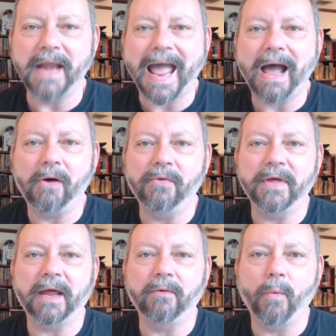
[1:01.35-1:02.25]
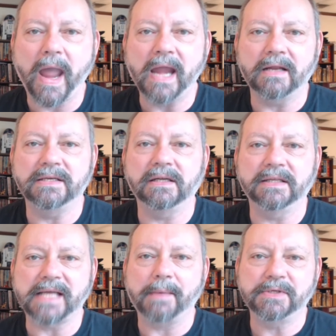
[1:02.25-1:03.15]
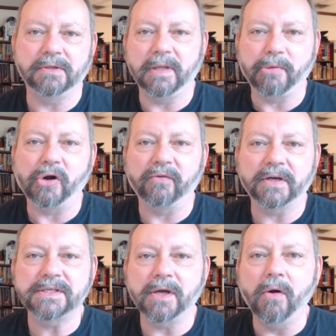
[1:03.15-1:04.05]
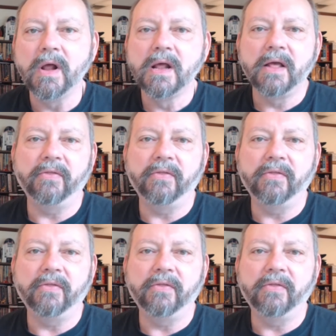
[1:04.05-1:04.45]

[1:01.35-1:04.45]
now than wait until it's absolutely perfect. So